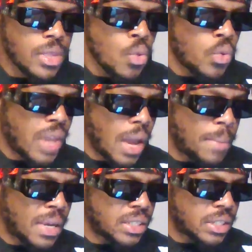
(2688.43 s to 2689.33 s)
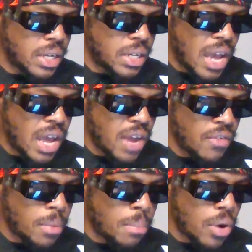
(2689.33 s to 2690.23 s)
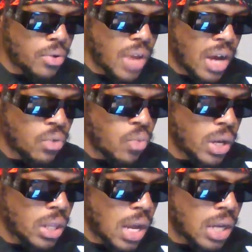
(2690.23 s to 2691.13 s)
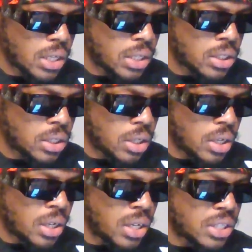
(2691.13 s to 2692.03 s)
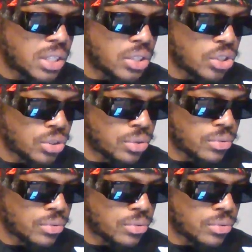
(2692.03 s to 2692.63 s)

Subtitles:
With that being said, not every birth out of wedlock is unintentional.